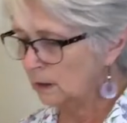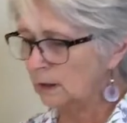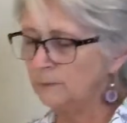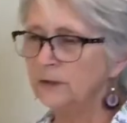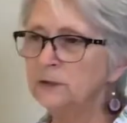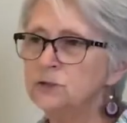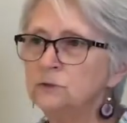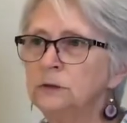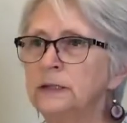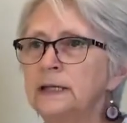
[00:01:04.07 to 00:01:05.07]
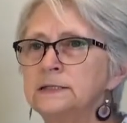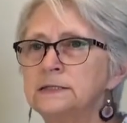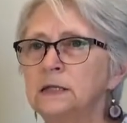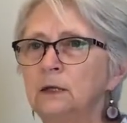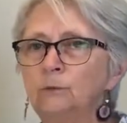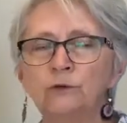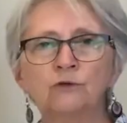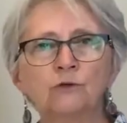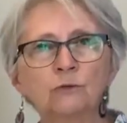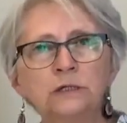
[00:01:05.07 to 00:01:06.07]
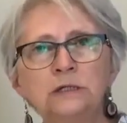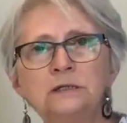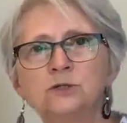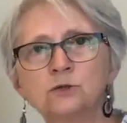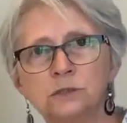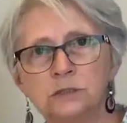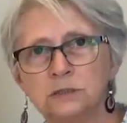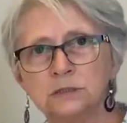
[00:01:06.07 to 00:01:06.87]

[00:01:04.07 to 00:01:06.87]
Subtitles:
I'm thinking of doing a landscape with 3 trees.